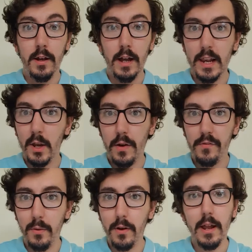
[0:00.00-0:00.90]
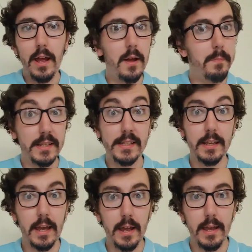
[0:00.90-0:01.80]
Hello everyone,
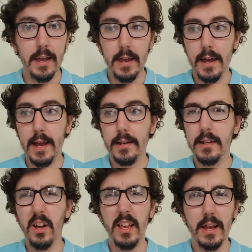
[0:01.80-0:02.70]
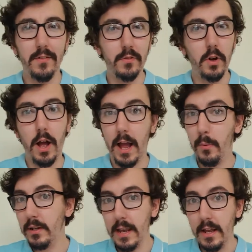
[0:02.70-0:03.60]
Mr. K here, and I have got
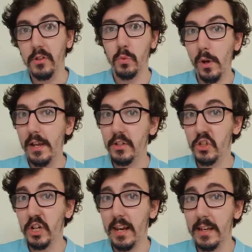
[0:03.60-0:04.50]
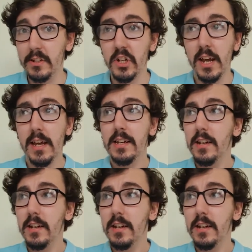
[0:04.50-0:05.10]
our next week's challenge.